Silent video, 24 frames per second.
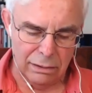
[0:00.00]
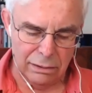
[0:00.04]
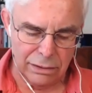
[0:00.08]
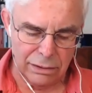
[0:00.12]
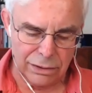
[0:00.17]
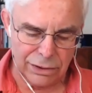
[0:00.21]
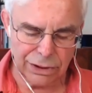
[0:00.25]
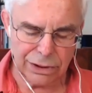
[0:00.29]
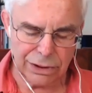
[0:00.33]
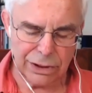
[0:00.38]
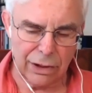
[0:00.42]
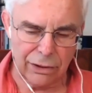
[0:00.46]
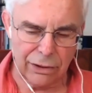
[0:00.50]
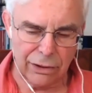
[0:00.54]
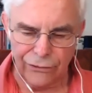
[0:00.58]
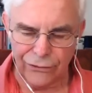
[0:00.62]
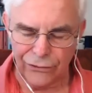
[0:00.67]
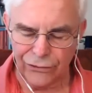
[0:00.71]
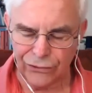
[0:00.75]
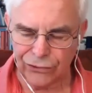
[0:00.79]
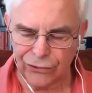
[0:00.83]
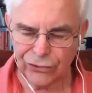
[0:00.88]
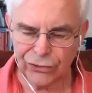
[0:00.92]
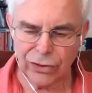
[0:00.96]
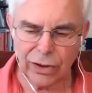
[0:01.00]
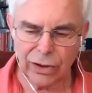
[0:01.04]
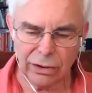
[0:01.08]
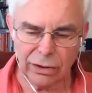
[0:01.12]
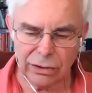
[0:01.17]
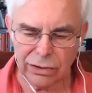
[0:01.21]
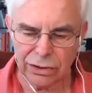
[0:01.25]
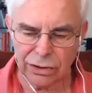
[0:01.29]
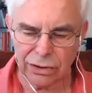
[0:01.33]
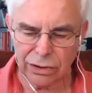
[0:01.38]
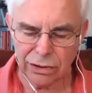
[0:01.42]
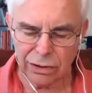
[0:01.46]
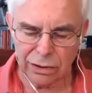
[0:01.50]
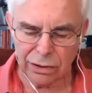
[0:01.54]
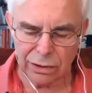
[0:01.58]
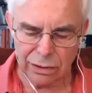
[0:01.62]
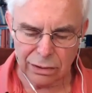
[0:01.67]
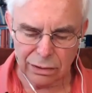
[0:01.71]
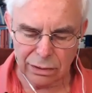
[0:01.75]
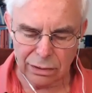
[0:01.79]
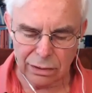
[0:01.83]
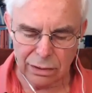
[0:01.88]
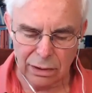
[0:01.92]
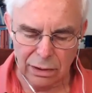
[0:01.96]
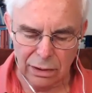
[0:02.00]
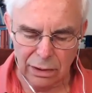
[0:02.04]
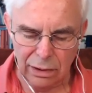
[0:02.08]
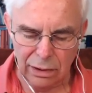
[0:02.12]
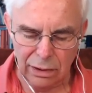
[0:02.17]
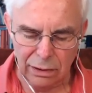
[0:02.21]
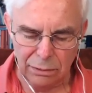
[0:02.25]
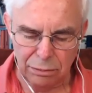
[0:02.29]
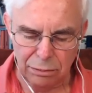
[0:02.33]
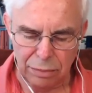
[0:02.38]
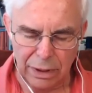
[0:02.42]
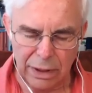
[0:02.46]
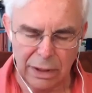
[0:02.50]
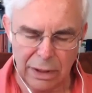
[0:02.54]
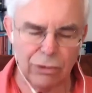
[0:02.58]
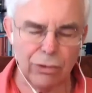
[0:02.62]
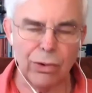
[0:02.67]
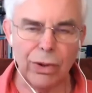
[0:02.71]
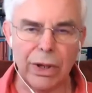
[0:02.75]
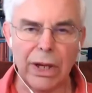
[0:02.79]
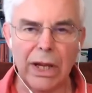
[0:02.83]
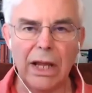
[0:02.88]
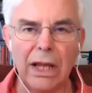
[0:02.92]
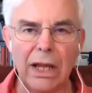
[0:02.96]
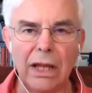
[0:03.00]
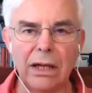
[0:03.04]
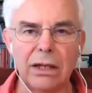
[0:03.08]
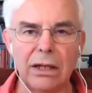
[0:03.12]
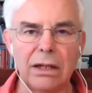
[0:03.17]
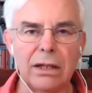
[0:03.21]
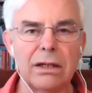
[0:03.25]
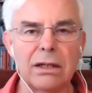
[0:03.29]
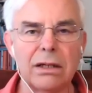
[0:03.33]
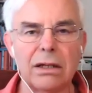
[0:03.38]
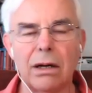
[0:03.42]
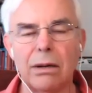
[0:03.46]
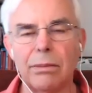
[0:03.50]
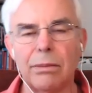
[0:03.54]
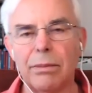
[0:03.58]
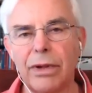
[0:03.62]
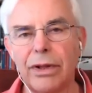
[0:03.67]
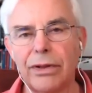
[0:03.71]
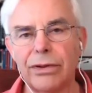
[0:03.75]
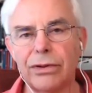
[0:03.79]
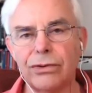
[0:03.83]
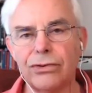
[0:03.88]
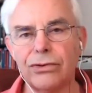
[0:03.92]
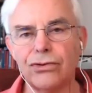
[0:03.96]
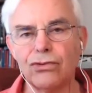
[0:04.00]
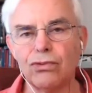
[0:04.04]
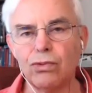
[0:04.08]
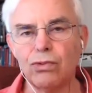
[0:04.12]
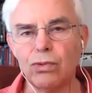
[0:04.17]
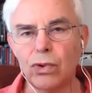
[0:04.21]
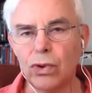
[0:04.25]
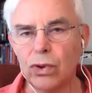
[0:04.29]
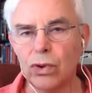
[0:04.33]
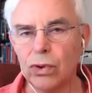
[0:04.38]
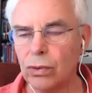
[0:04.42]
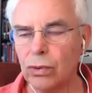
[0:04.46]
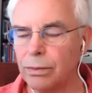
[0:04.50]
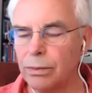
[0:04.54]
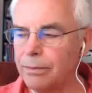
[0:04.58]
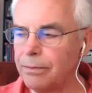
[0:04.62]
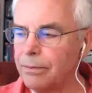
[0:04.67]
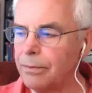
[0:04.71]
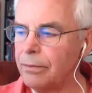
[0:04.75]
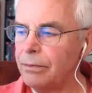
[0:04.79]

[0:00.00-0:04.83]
self starts to be created in our mother's womb